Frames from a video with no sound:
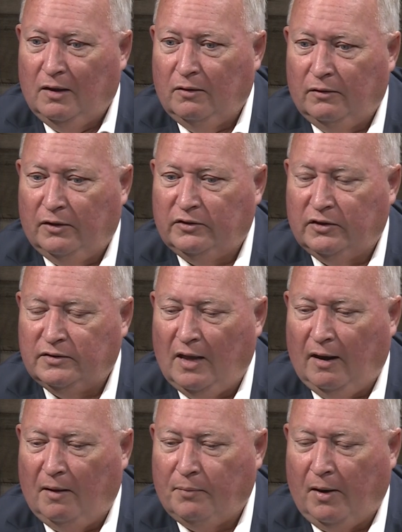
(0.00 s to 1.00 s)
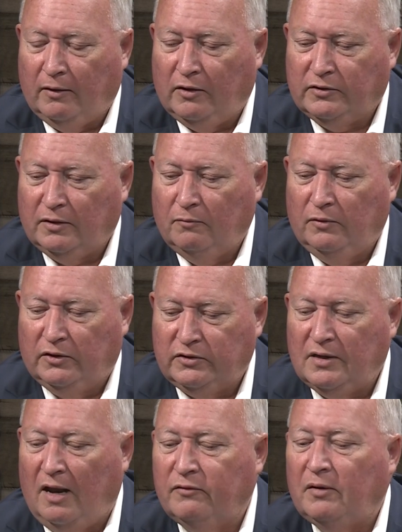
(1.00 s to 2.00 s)
This is not a partnership. This is
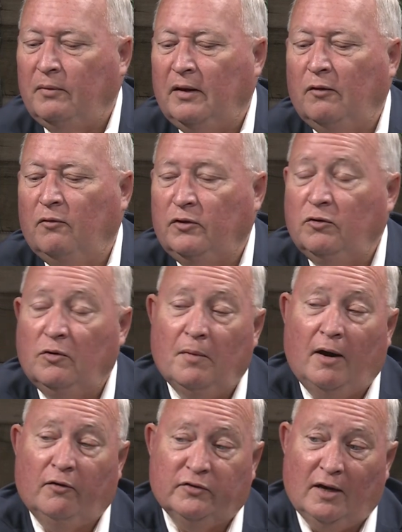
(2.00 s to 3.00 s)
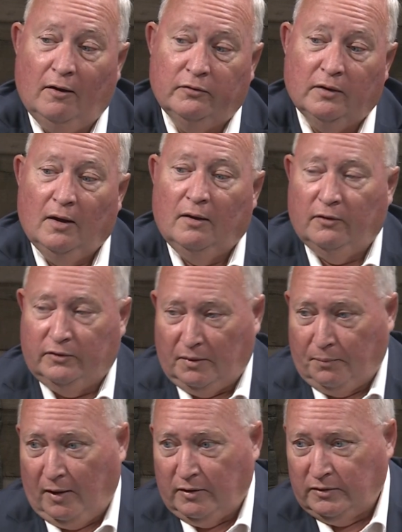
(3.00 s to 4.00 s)
not something that we're doing by ourselves. This is a
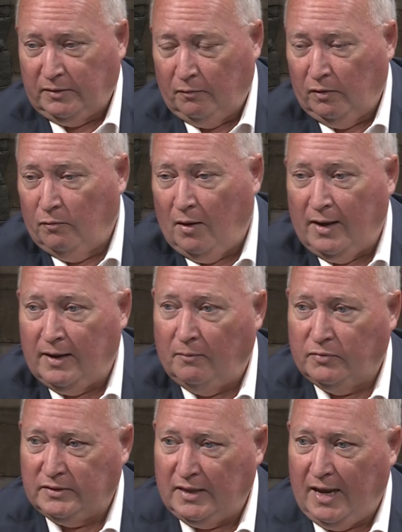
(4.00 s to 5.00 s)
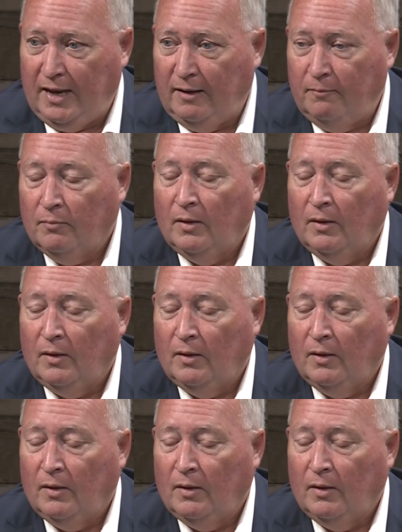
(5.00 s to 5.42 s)
partnership with the YMCA